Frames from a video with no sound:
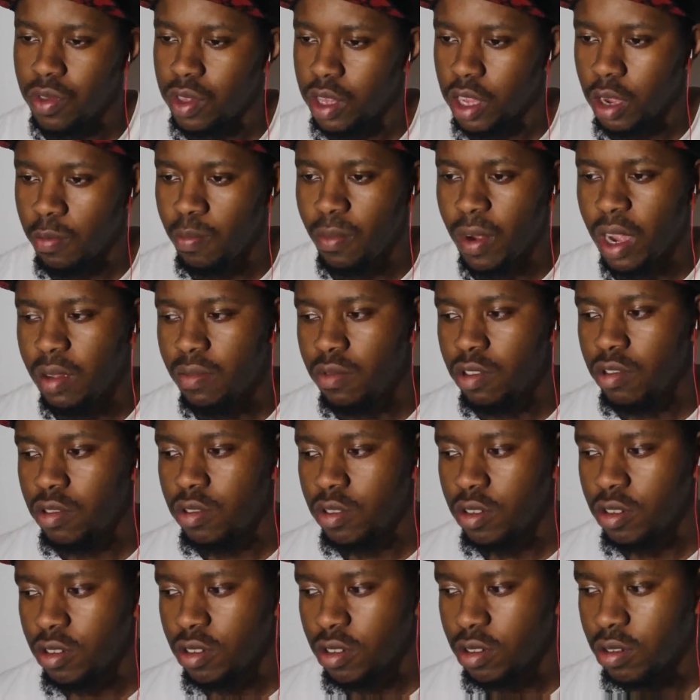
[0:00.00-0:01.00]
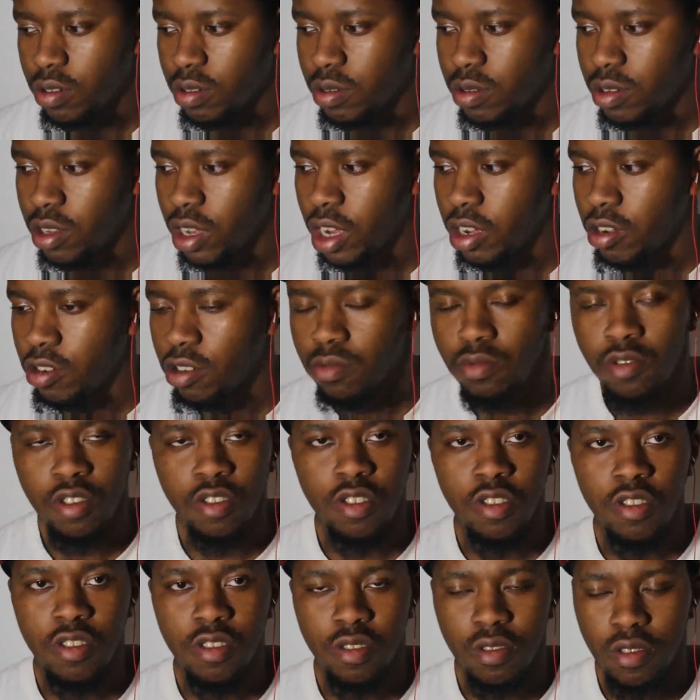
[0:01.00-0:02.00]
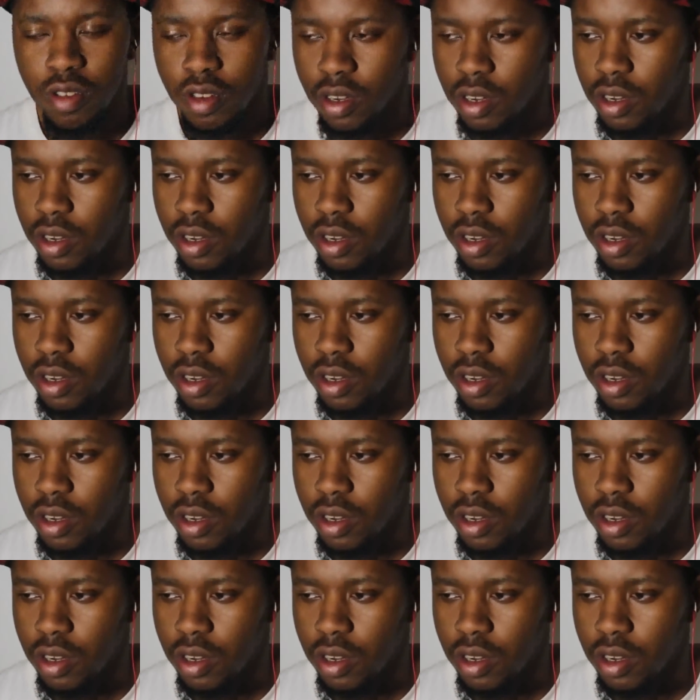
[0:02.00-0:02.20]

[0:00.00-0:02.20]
that might be good. That could be good.